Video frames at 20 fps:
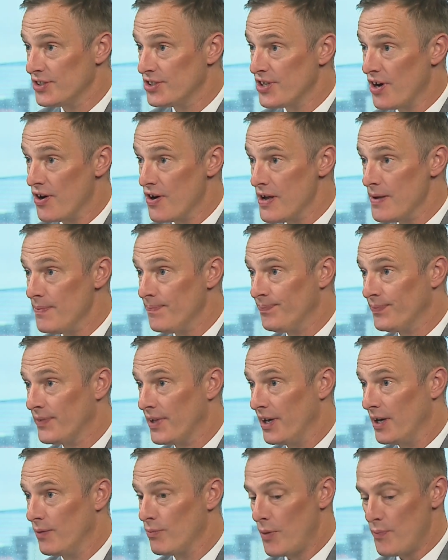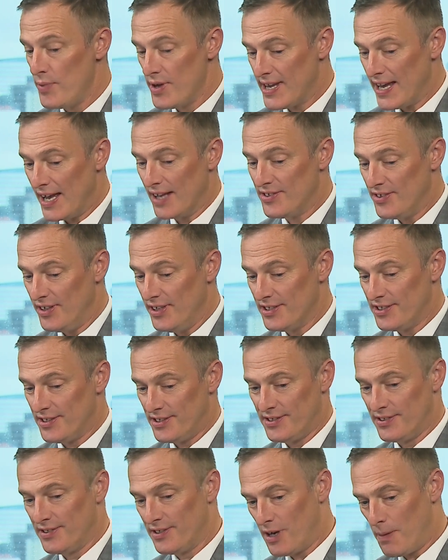time when we get to
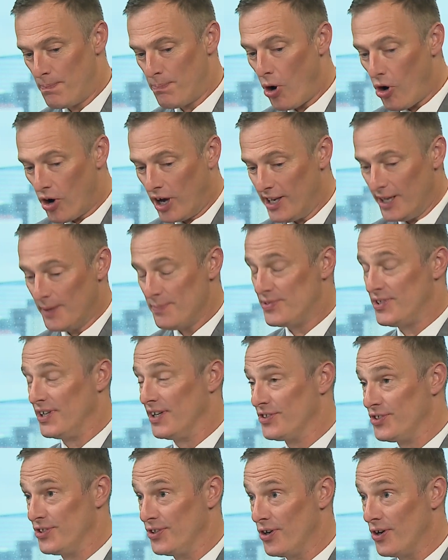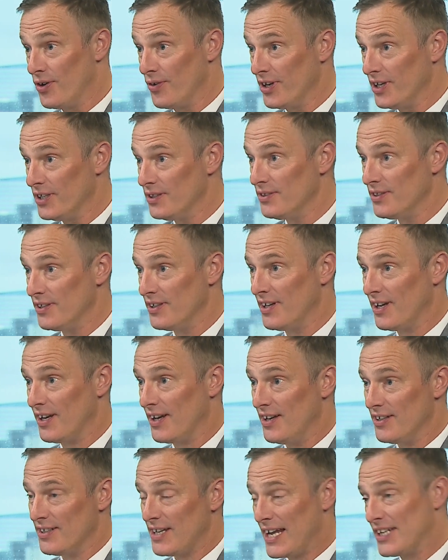this apocalyptic scenario that
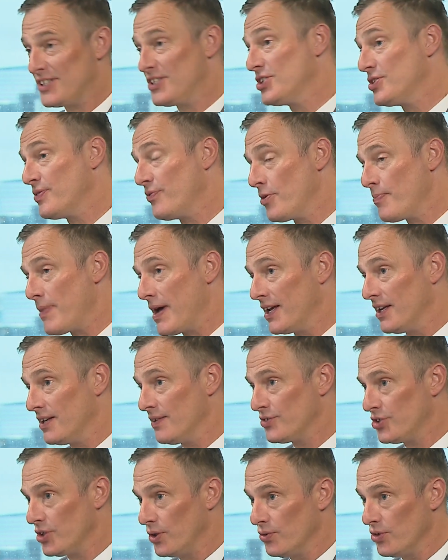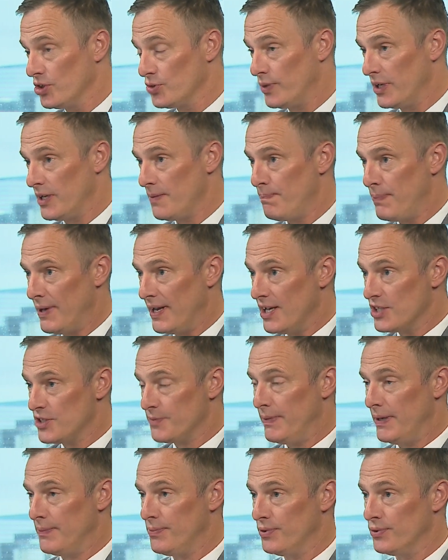Extinction Rebellion have told us, where billions of
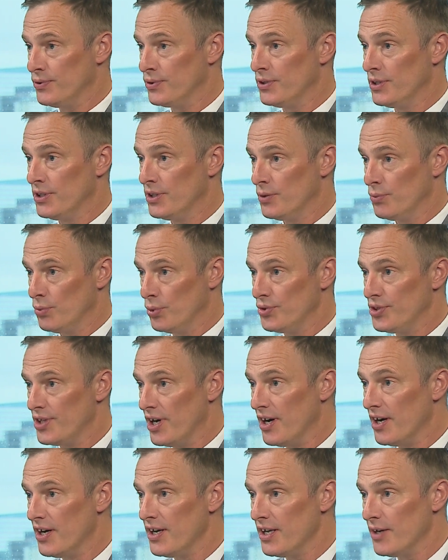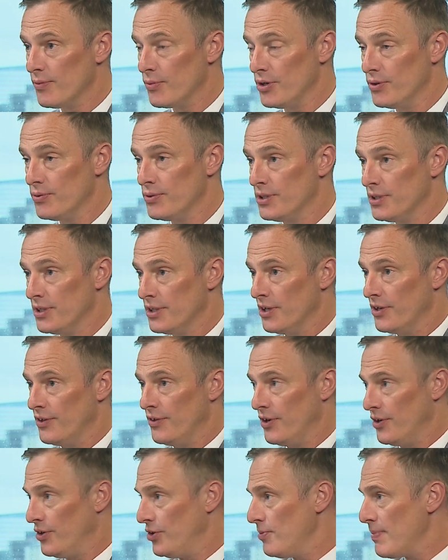people will die and
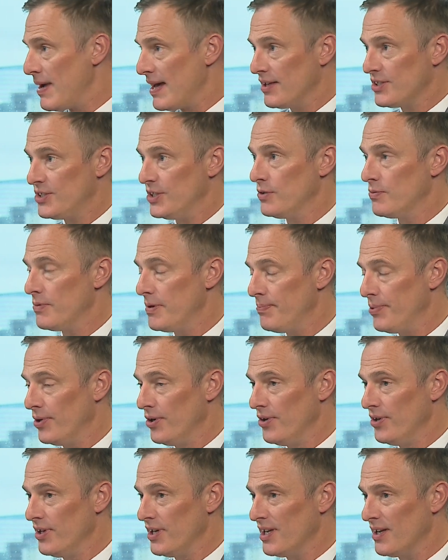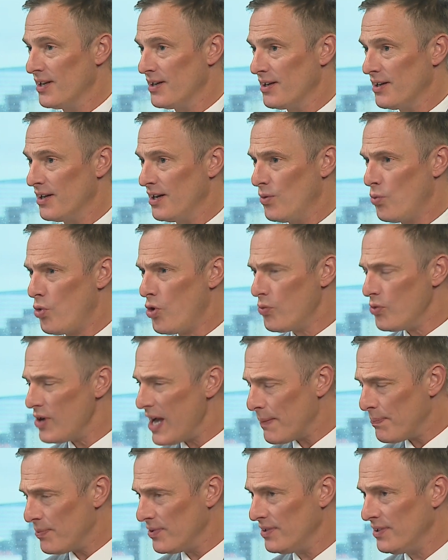the humanity will be burning? What will
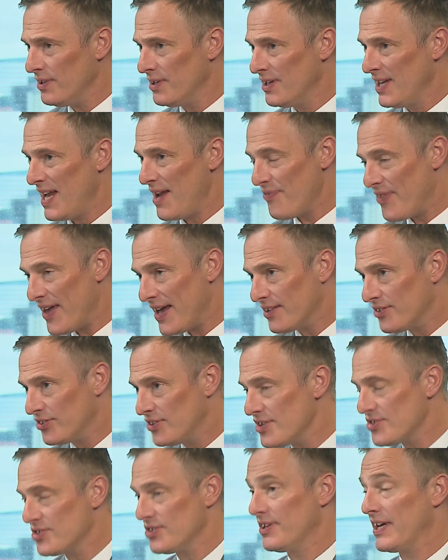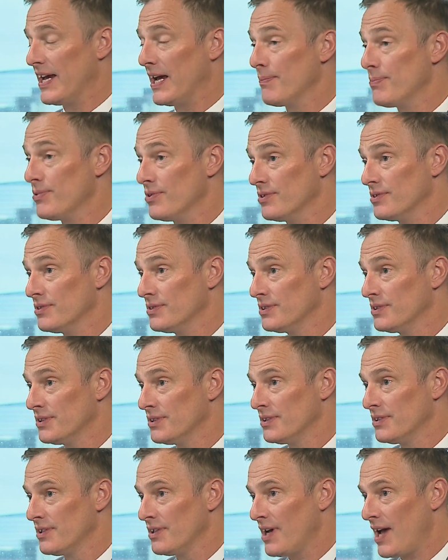happen if that doesn't happen?
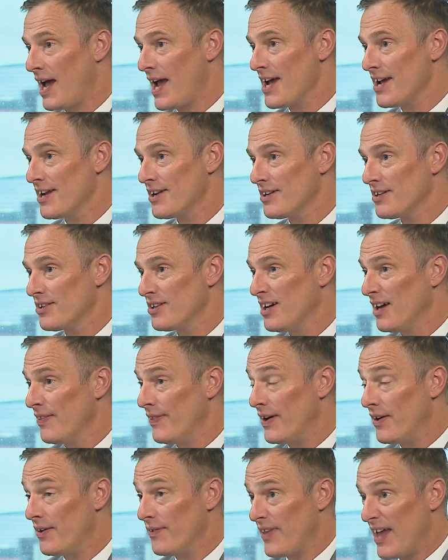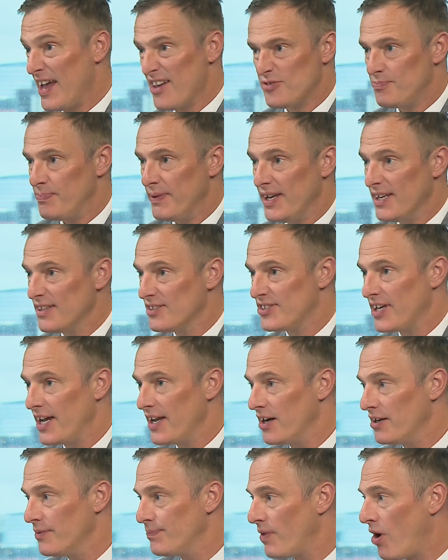Sure. And there has been, say,
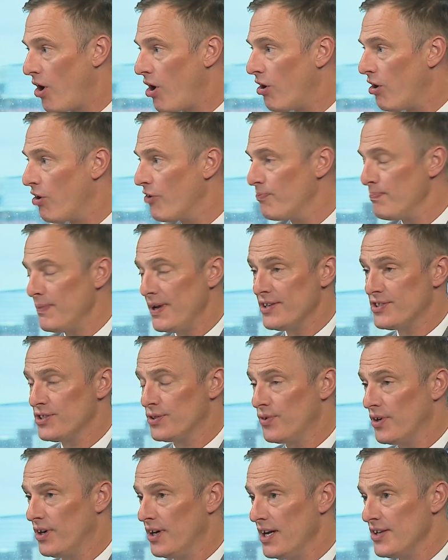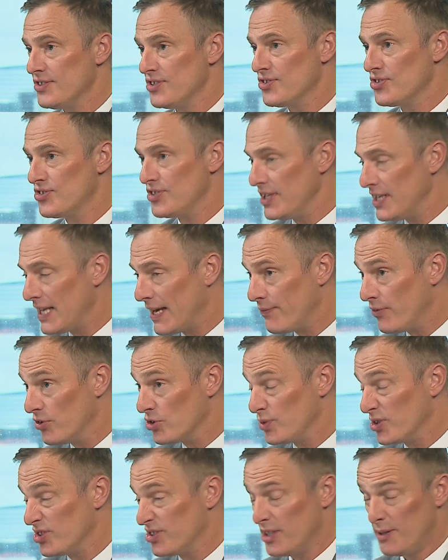a half-metre rise in sea levels,
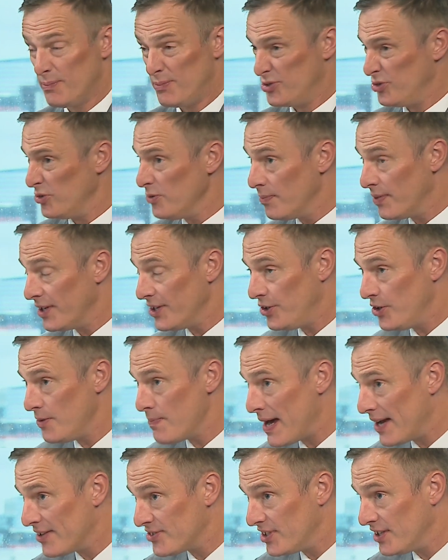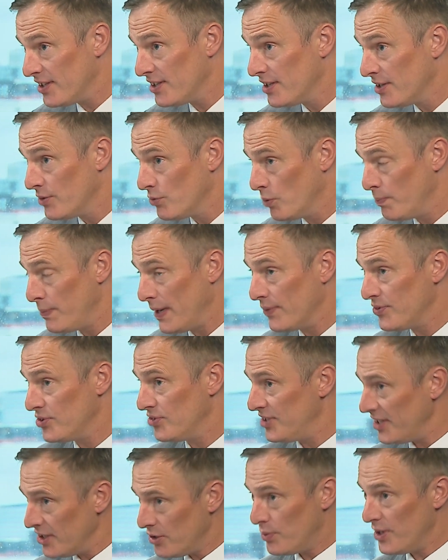which presumably humanity will be able to
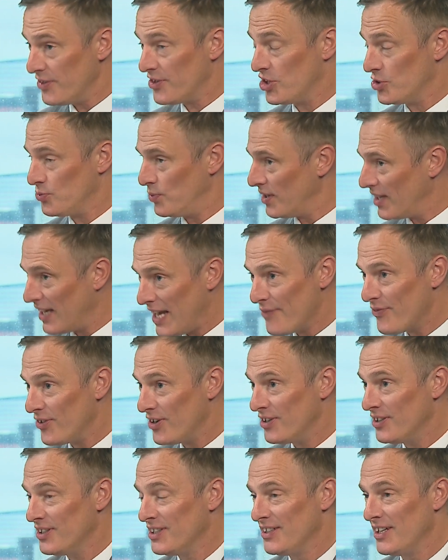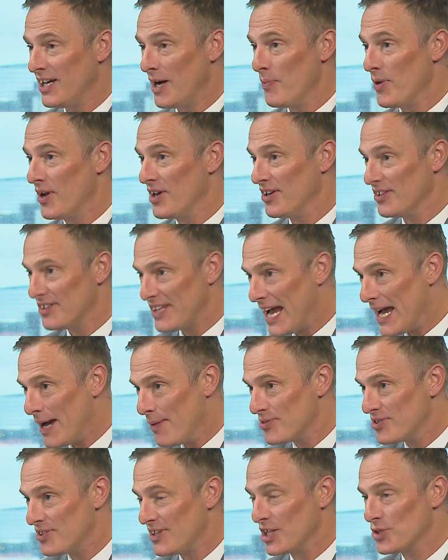deal with because we're clever and we can
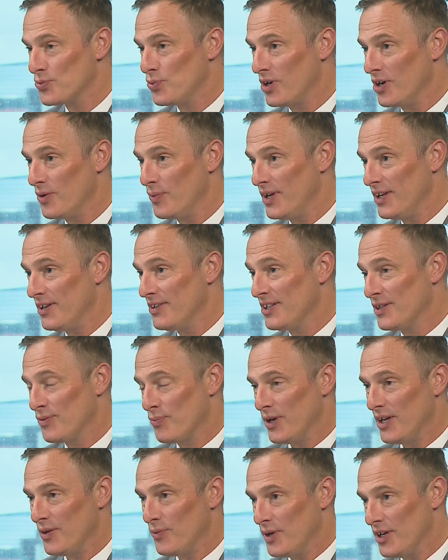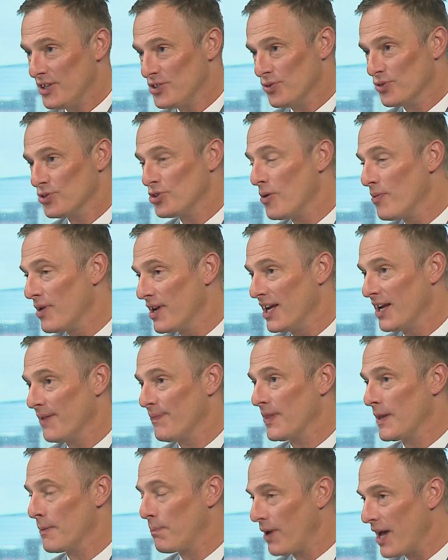adapt. That's why we sort of
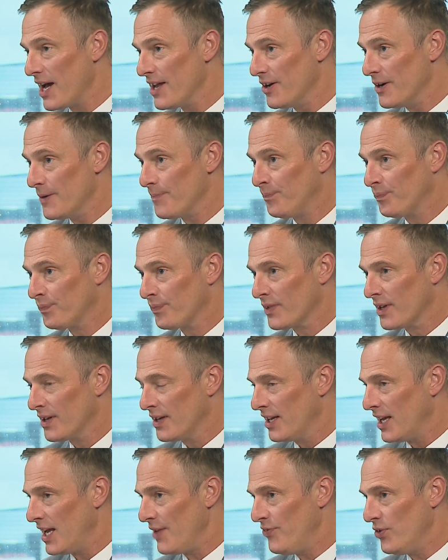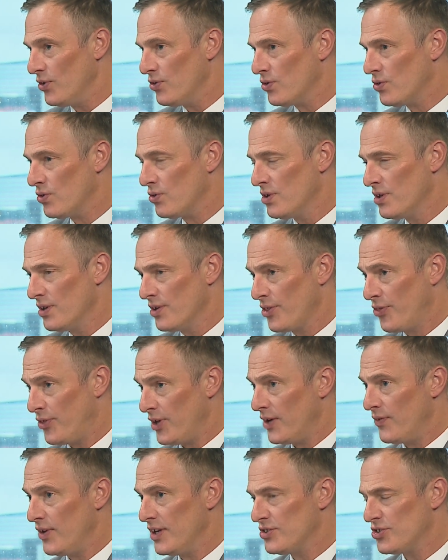dominate the planet. If your
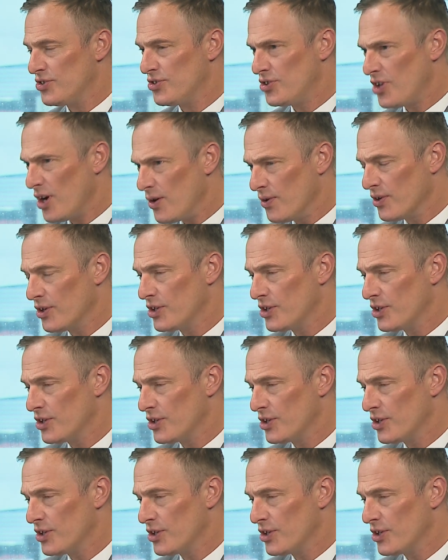theories don't